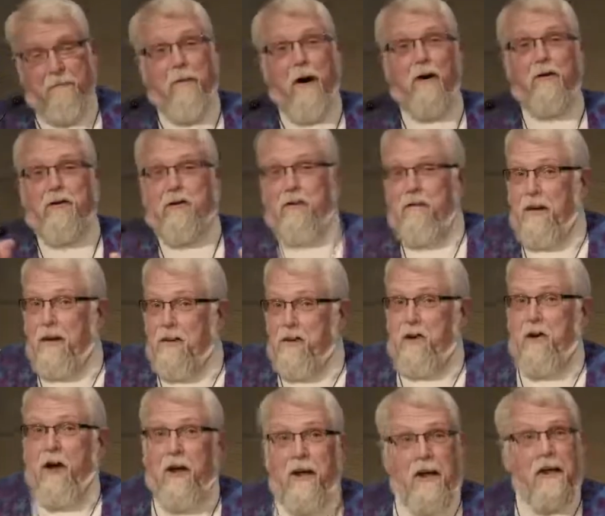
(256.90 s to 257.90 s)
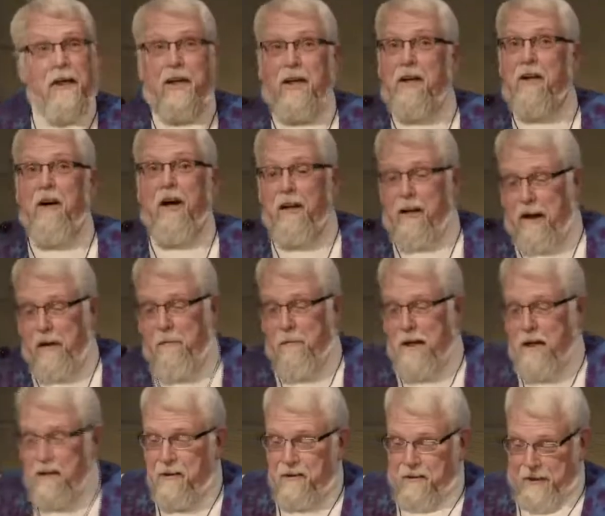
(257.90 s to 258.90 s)
Most of us cook and eat all
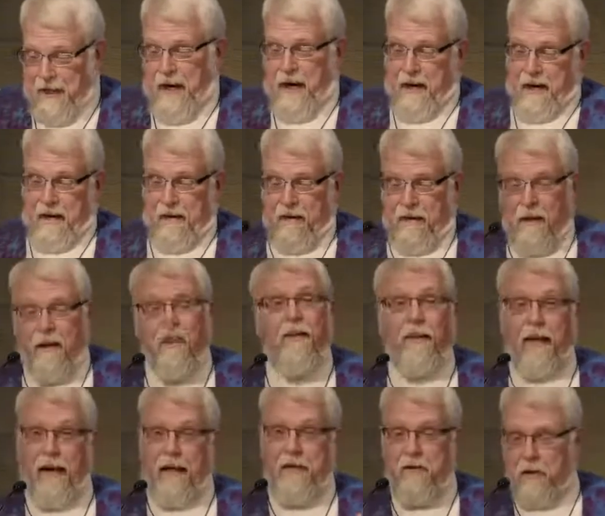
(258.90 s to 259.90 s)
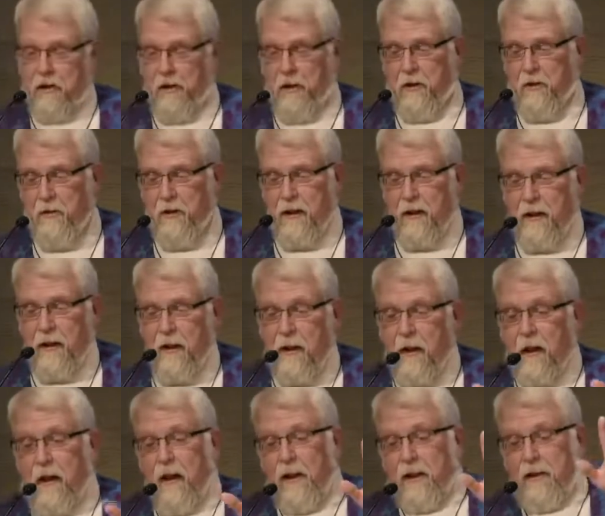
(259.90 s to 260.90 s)
our meals there. That's new.
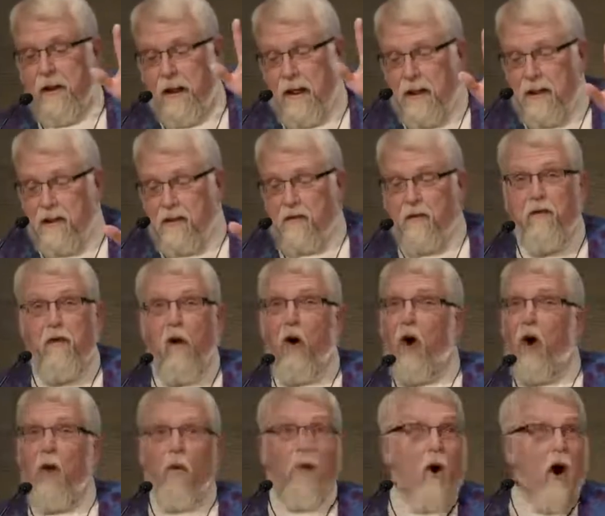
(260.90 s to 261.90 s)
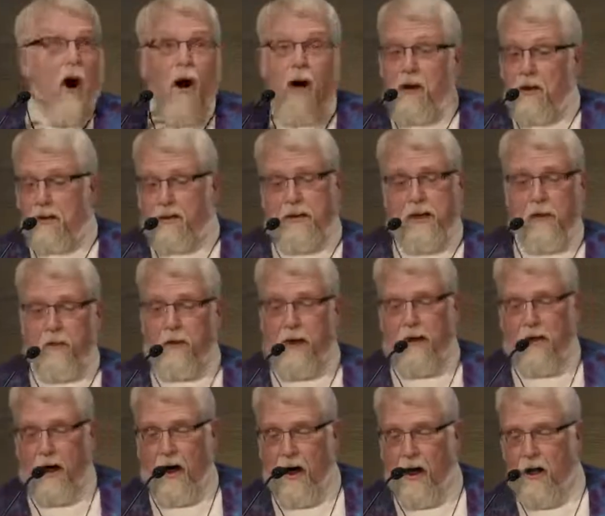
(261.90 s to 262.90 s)
These four walls that
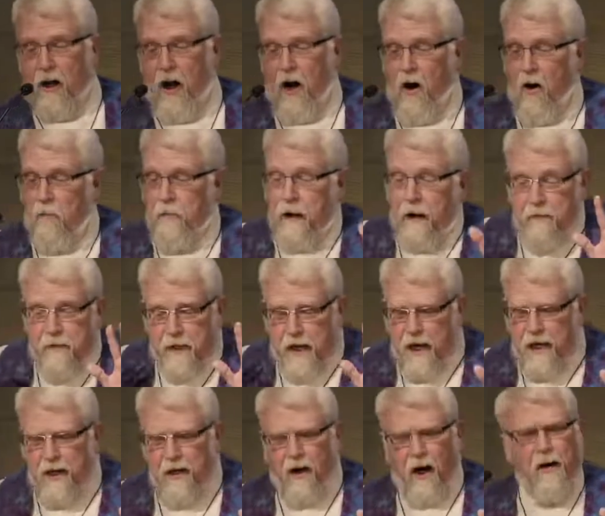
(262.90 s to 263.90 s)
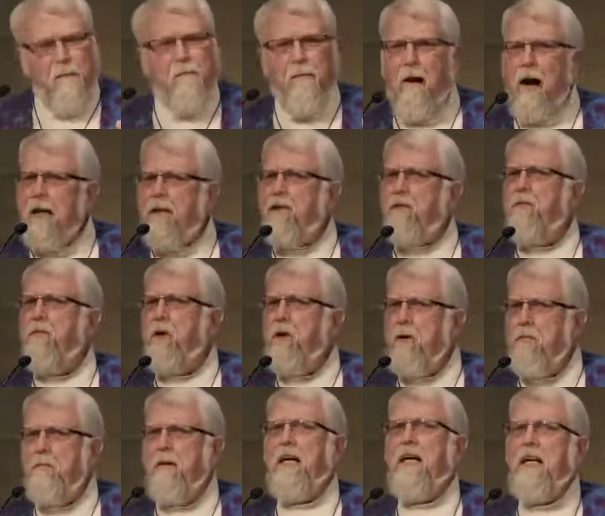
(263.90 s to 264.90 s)
we call home have taken on much
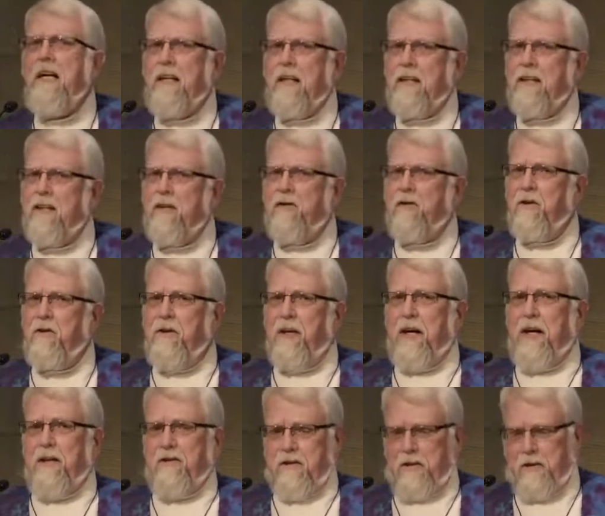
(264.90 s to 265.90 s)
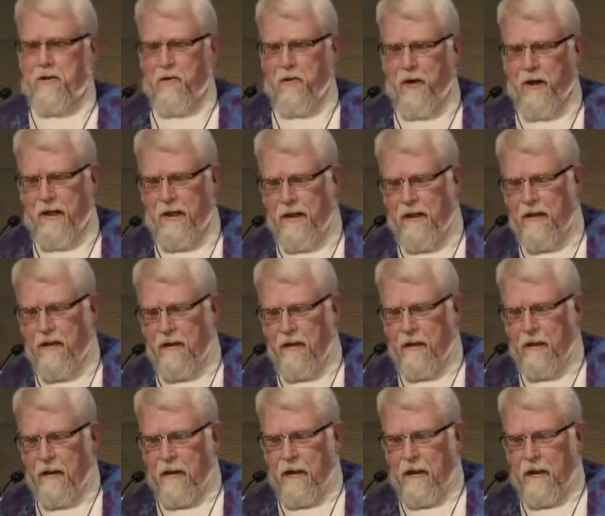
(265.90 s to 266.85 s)
more meaning in 2020.